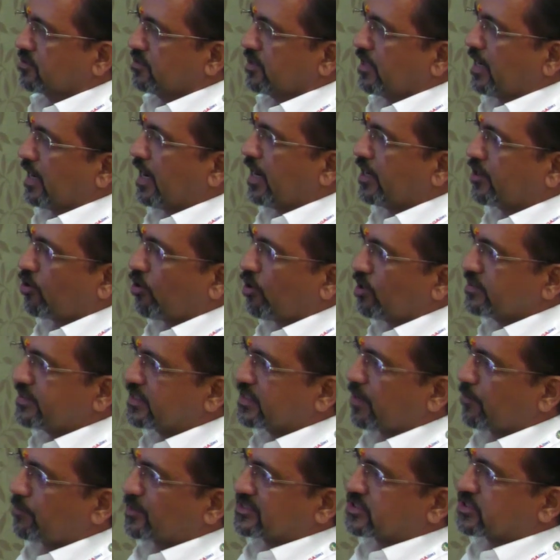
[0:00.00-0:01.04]
add all the
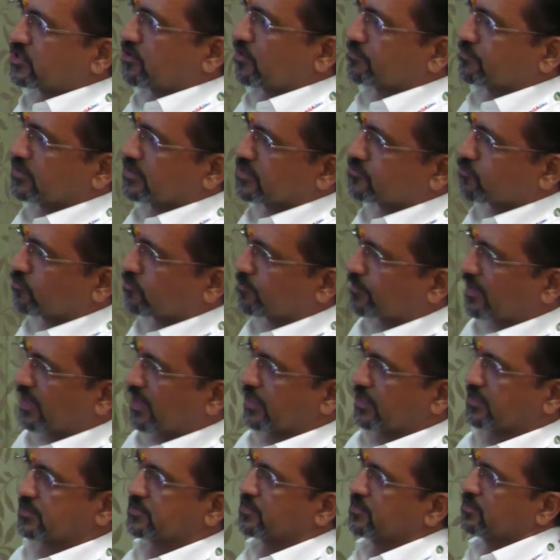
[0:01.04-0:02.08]
capacity of these 4
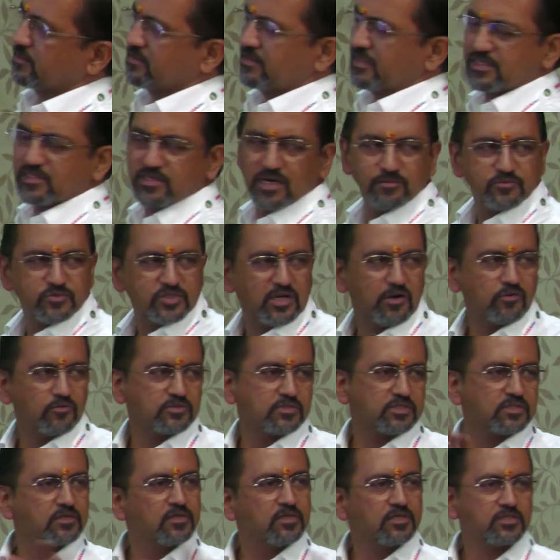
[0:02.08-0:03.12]
plants, that comes
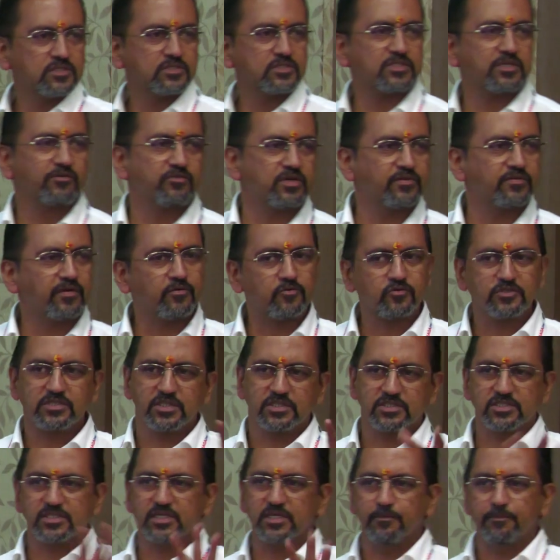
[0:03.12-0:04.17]
around 75 to
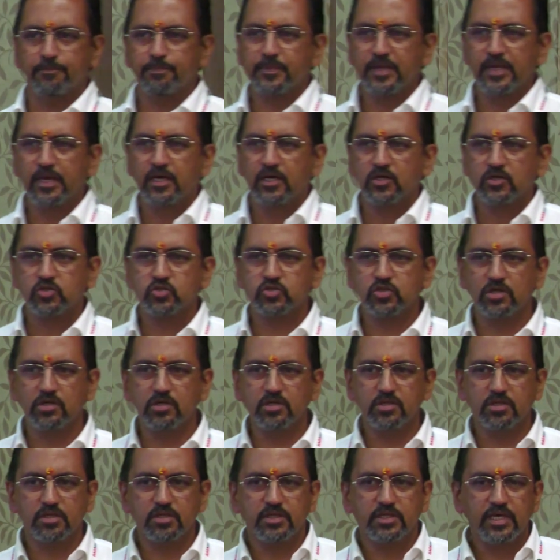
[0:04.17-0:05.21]
60.
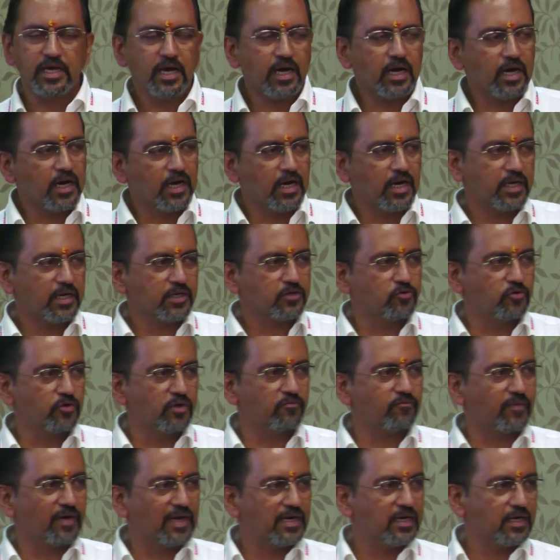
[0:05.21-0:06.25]
So they are
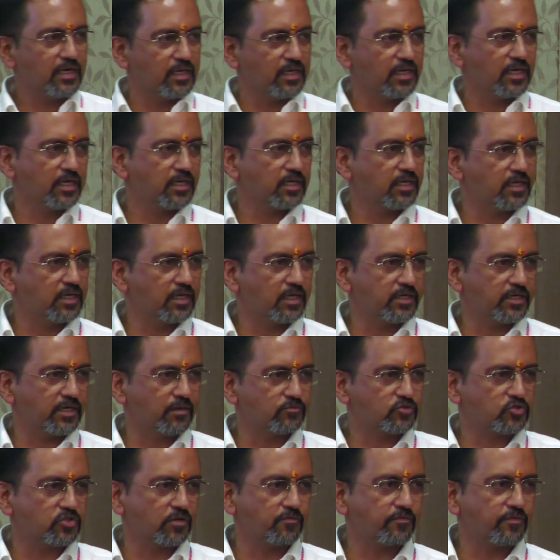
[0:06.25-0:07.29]
doing well in
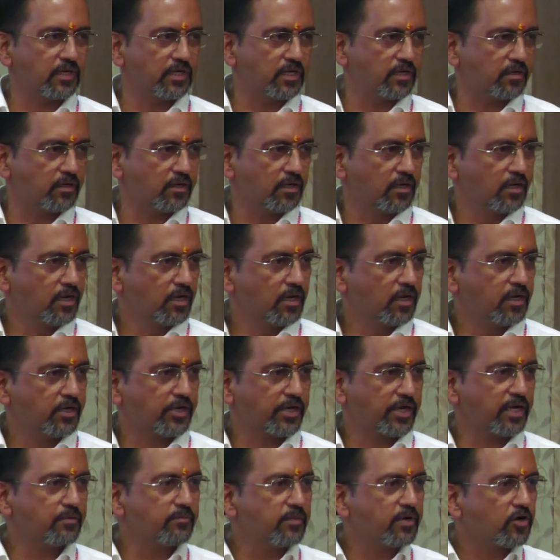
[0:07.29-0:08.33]
terms of
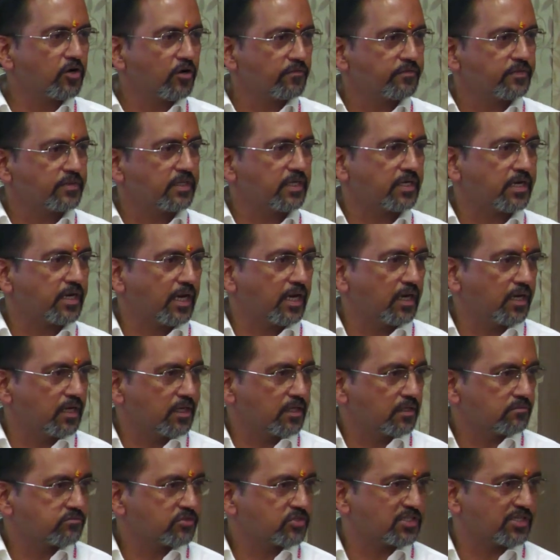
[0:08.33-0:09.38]
treatment of their
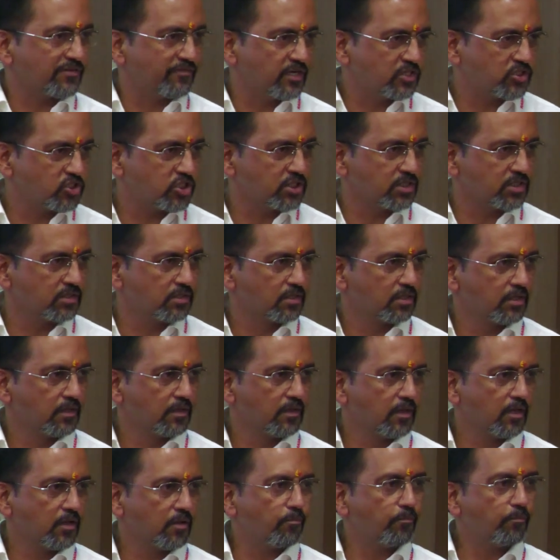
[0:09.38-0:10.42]
sewage,
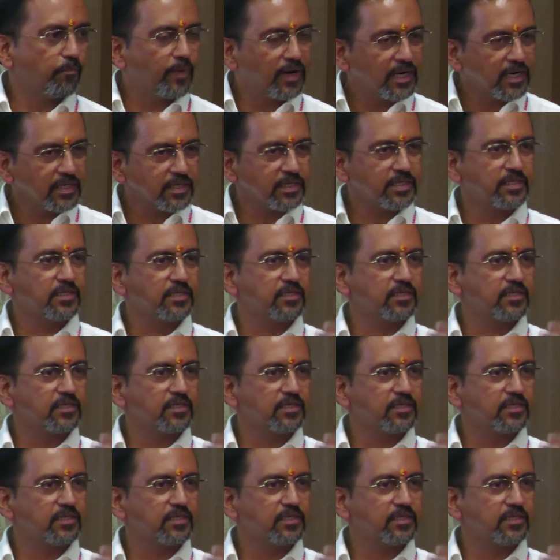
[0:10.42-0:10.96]
but